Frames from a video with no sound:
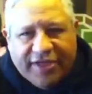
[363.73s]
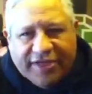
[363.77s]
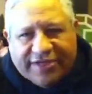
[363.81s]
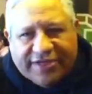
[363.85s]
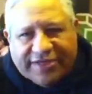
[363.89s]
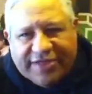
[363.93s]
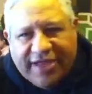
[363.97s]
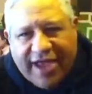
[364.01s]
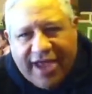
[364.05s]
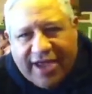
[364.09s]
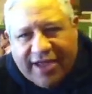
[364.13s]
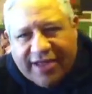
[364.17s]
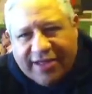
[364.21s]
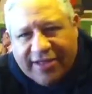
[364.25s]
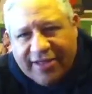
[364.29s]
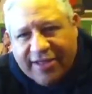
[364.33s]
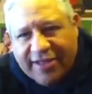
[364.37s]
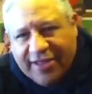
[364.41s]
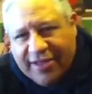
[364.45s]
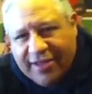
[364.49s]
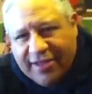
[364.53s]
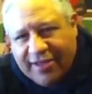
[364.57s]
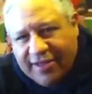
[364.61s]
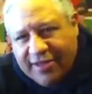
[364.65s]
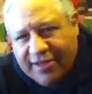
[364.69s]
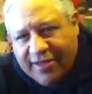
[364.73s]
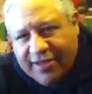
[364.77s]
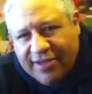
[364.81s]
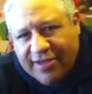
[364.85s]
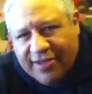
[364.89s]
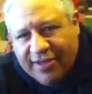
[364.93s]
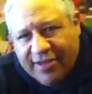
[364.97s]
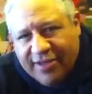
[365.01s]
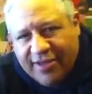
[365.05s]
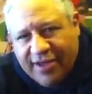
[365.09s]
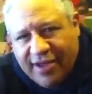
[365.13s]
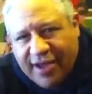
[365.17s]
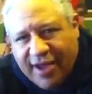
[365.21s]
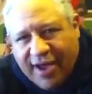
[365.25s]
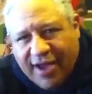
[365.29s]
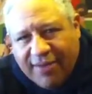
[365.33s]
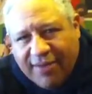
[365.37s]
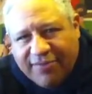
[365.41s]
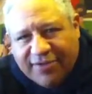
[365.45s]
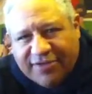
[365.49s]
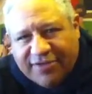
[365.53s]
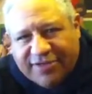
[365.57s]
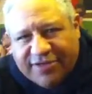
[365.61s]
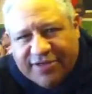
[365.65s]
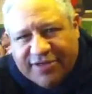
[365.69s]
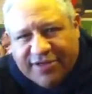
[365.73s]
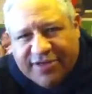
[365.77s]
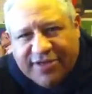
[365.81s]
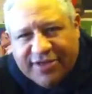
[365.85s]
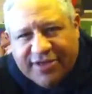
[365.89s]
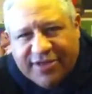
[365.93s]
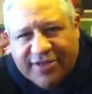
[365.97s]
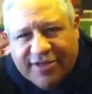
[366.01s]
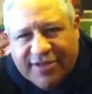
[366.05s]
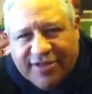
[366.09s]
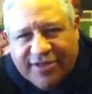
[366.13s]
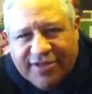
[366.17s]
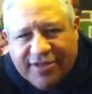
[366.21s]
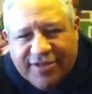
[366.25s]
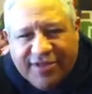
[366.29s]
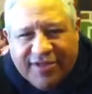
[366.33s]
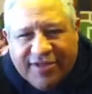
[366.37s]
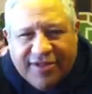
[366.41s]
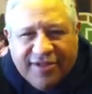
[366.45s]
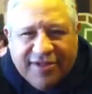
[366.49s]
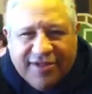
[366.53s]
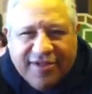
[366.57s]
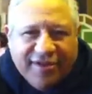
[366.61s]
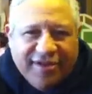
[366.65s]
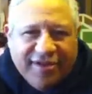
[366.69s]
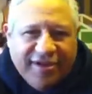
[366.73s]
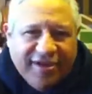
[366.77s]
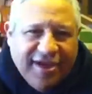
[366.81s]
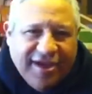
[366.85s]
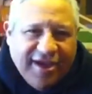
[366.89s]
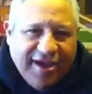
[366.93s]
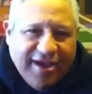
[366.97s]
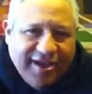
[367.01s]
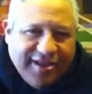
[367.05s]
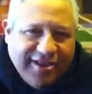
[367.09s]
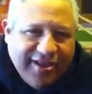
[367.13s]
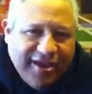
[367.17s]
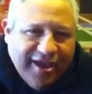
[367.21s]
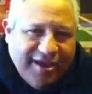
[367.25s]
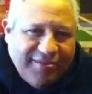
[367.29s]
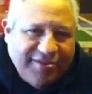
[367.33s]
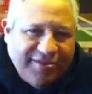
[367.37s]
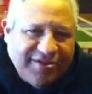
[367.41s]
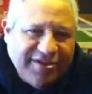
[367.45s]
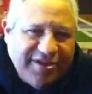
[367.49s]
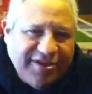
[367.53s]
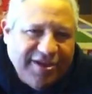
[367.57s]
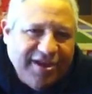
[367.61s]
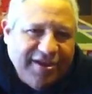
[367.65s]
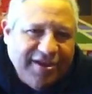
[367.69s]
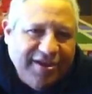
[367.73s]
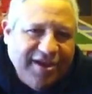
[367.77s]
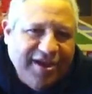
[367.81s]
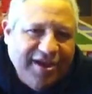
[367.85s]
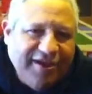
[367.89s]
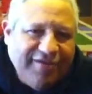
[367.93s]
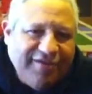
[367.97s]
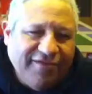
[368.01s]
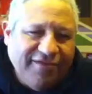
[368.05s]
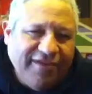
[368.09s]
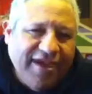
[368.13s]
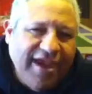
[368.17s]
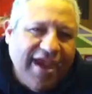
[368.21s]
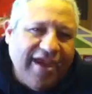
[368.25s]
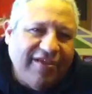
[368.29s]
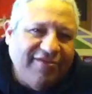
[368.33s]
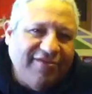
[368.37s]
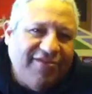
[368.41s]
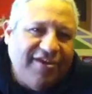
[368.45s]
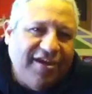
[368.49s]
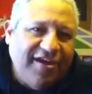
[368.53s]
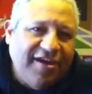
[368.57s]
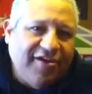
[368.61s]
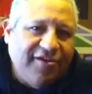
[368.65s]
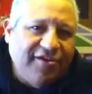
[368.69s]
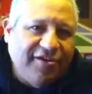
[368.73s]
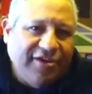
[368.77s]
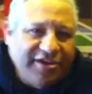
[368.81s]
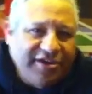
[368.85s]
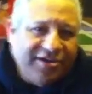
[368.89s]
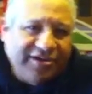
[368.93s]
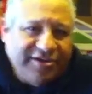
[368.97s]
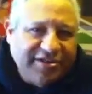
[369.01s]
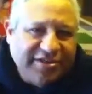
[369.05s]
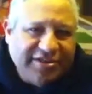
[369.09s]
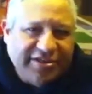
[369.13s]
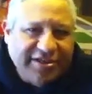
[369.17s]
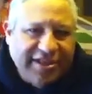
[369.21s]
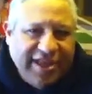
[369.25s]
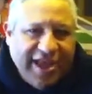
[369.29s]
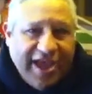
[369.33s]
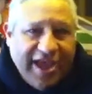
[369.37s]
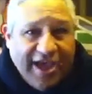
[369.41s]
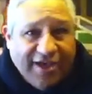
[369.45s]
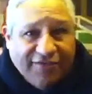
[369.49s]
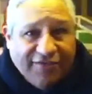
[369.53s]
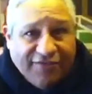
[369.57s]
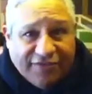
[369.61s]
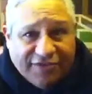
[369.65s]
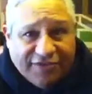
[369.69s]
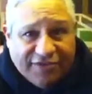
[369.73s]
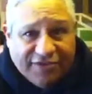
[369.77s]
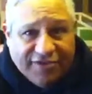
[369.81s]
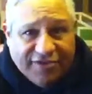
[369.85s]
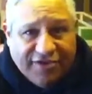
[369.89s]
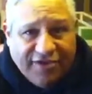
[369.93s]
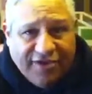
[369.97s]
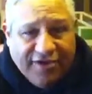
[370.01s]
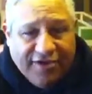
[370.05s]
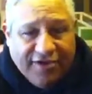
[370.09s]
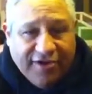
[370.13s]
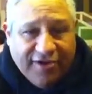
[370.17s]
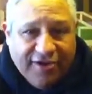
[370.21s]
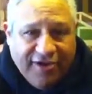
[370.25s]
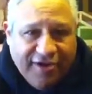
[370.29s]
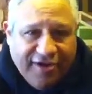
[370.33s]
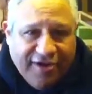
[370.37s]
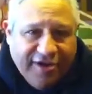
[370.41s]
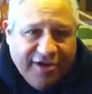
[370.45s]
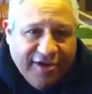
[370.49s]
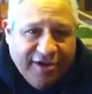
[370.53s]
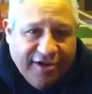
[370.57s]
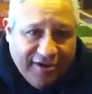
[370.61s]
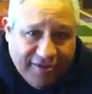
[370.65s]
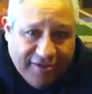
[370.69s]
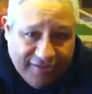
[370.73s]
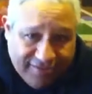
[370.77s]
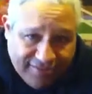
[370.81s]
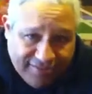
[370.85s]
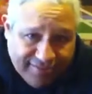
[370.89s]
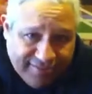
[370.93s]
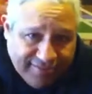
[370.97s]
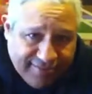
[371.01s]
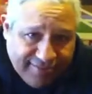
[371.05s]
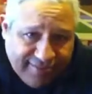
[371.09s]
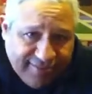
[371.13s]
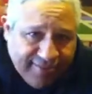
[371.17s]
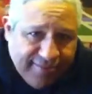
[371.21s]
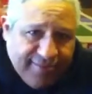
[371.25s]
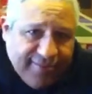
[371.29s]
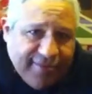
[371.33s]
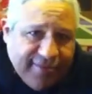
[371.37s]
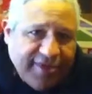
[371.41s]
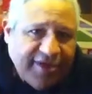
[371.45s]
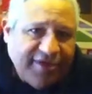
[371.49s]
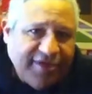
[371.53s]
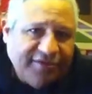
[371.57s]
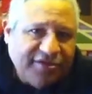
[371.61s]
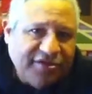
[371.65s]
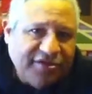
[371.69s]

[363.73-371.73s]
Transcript: exactly opposite, at the opposite end you have Antares, the alpha star of